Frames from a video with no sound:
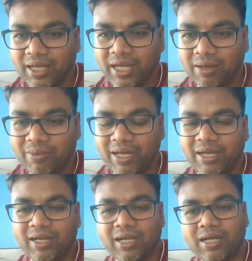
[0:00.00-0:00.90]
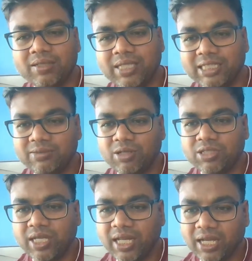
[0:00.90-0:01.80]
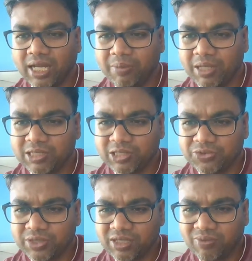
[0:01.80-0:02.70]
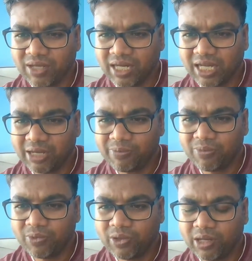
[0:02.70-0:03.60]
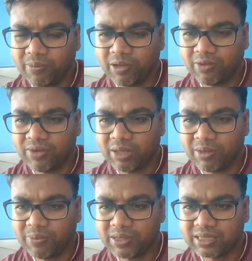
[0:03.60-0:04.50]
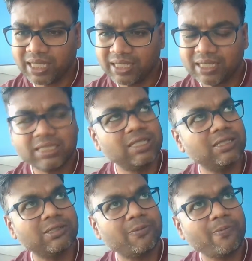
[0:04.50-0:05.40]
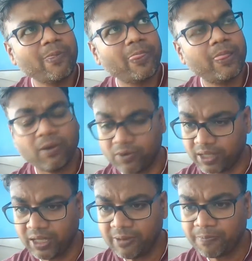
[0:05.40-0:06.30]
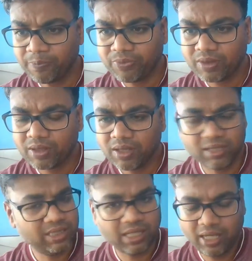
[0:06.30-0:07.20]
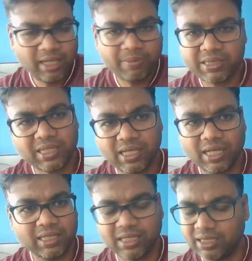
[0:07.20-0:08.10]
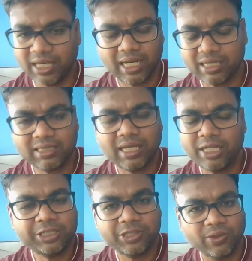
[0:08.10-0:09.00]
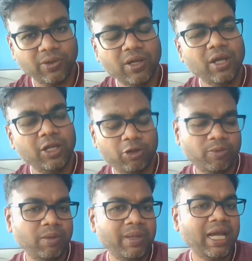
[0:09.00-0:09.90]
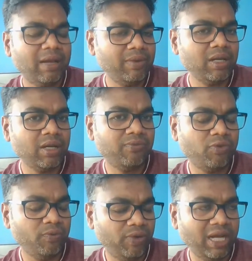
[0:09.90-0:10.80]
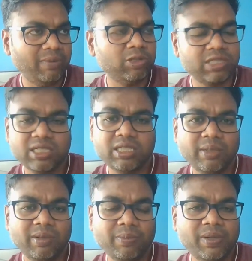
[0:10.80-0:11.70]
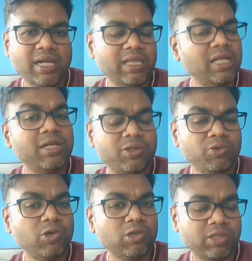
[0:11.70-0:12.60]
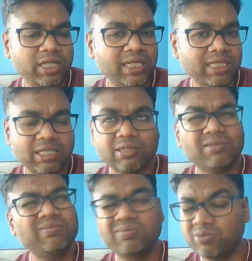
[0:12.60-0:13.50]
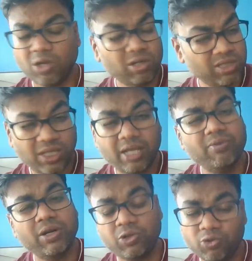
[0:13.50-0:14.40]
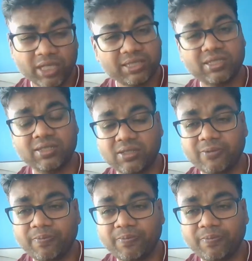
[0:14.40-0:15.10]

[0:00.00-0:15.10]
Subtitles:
Hey, Abhay. Thanks for joining. I'm in a situation where I have more number of developers than testers. Okay. Generally, basically, say that is the ratio. You will be having a for 5 or 6 developer and then 2 or 3 testers, not three, even 2 testers.